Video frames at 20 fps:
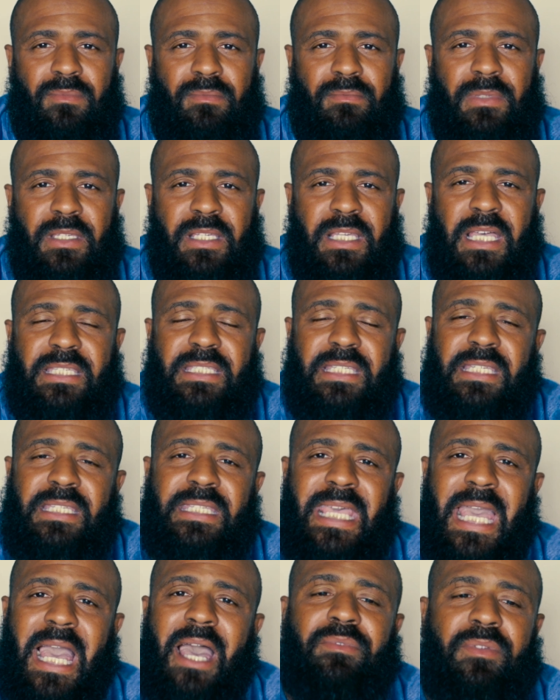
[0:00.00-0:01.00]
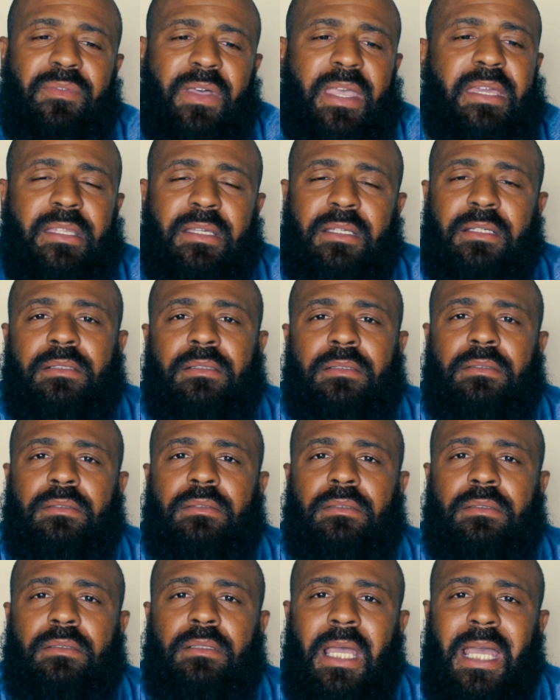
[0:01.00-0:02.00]
Because it's captivating
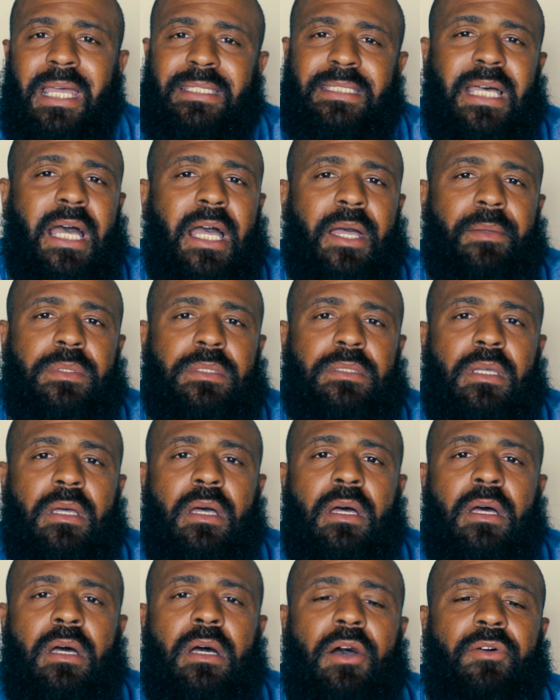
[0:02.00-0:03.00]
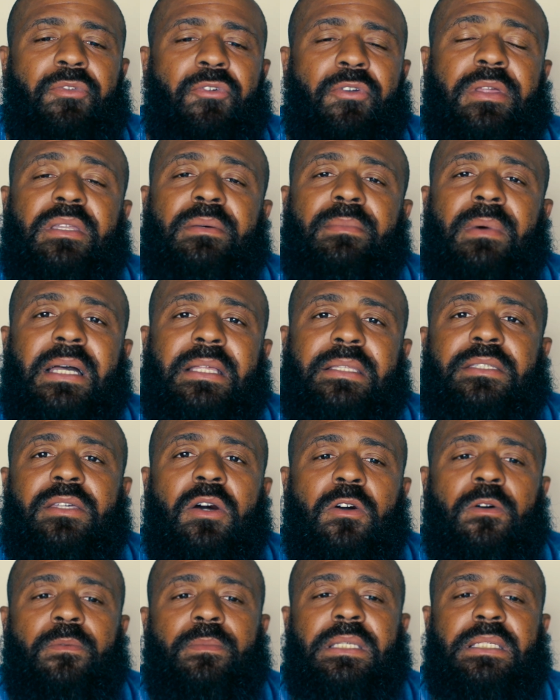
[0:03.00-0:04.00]
at times. A friend of mine
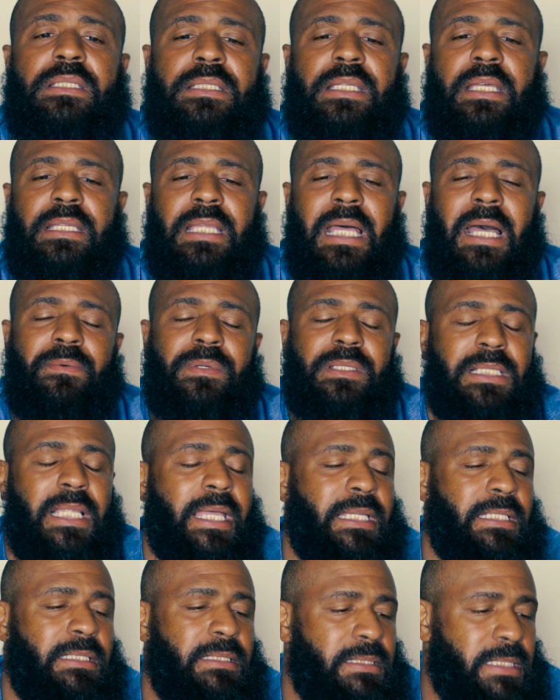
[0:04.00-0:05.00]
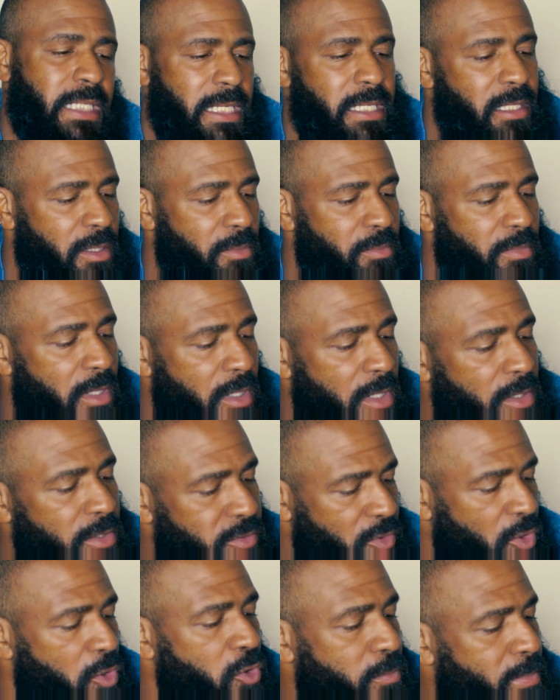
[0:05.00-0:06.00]
told me, said, I was like, damn,
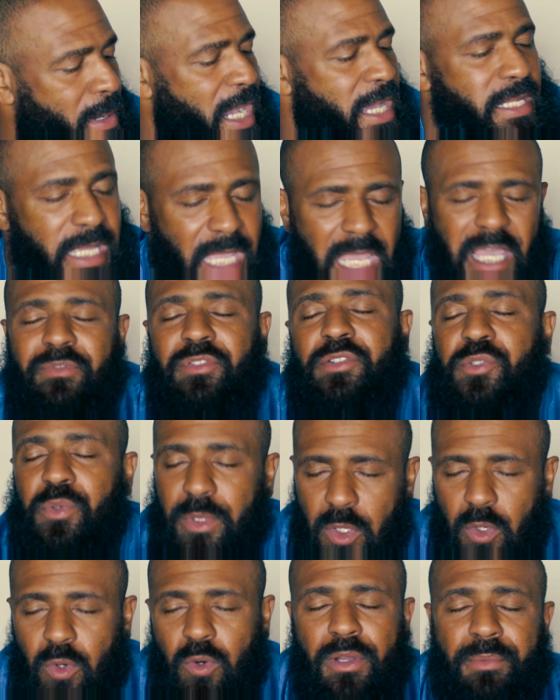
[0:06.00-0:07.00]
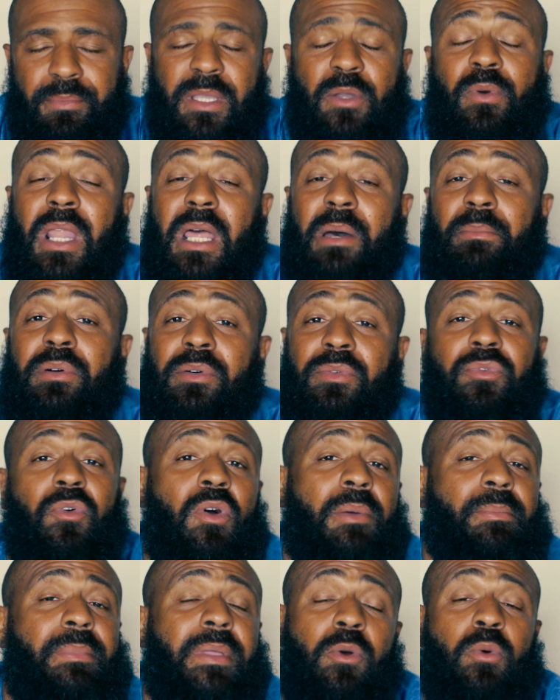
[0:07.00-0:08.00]
nobody ever record me when I'm
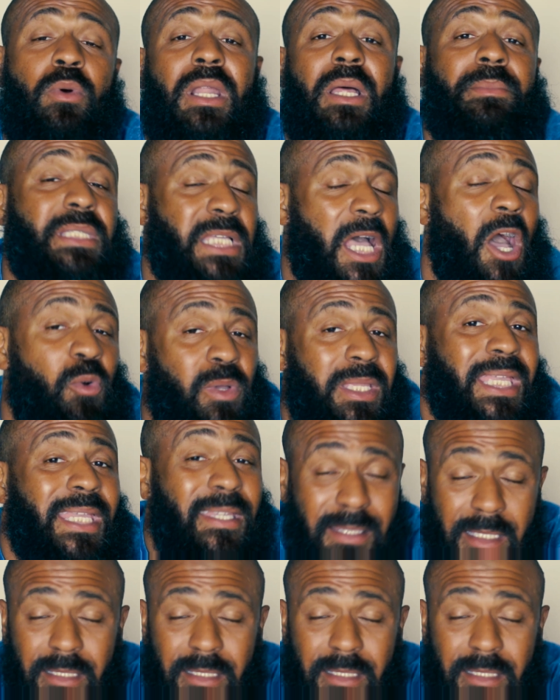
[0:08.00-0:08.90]
performing or when I'm talking.